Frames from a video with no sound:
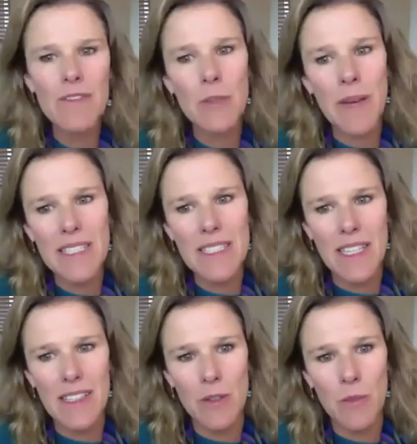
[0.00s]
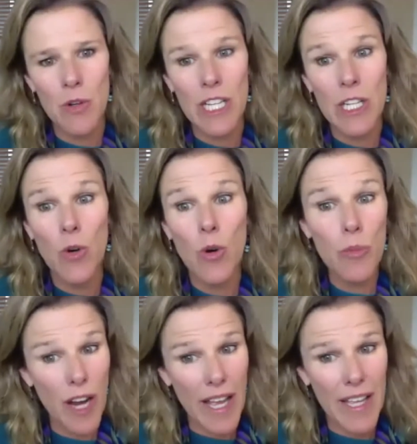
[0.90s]
meditate in the morning or
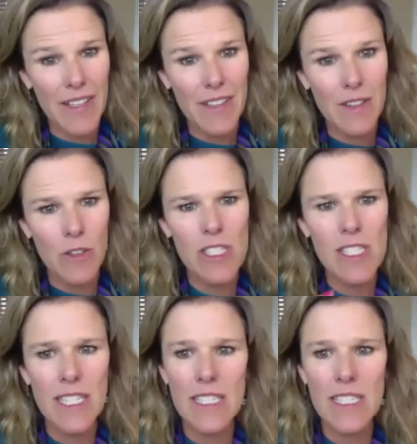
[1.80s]
pray or just get